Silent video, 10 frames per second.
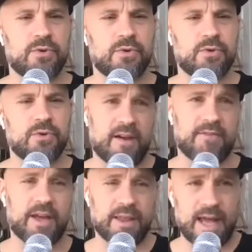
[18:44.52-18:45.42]
so I'll
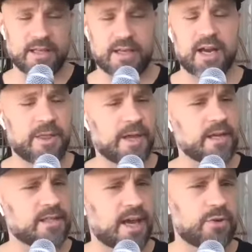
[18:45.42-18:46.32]
have like that kind of thing
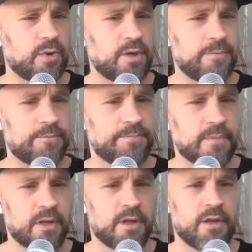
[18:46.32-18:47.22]
scheduled.
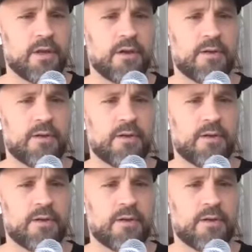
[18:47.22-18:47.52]
You